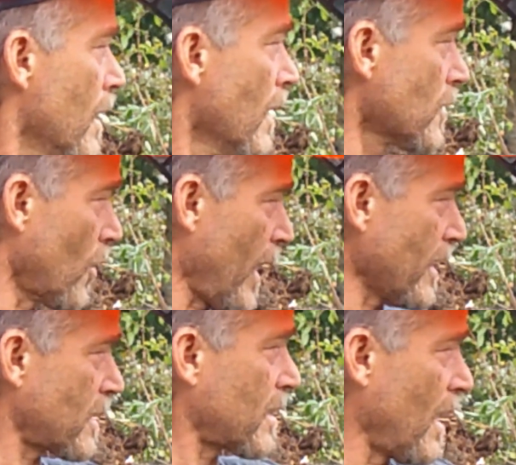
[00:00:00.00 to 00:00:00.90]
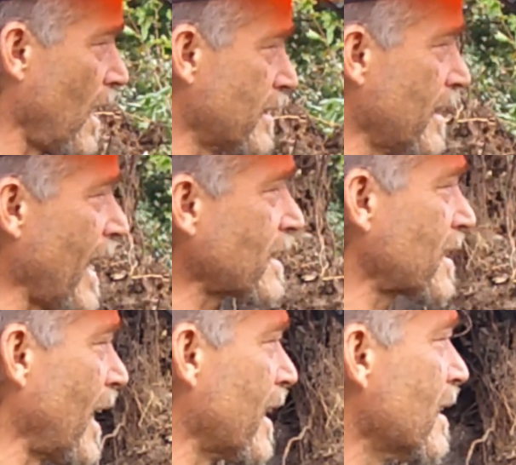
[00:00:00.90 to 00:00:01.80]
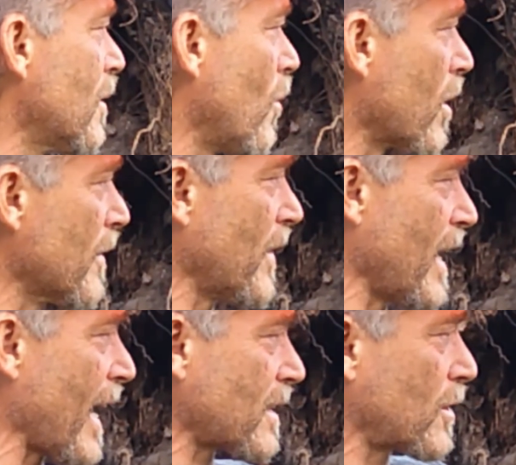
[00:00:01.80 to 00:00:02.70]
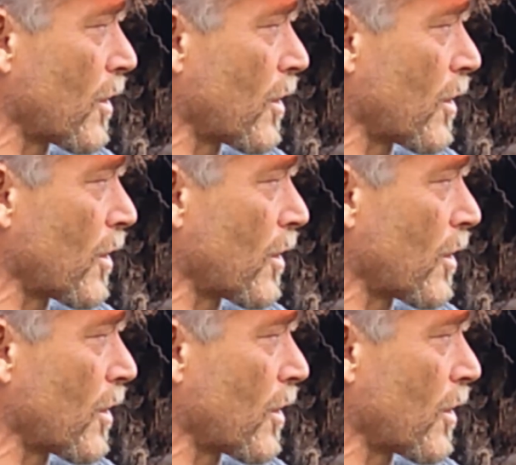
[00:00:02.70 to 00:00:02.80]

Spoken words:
So that's the next thing. One of the next,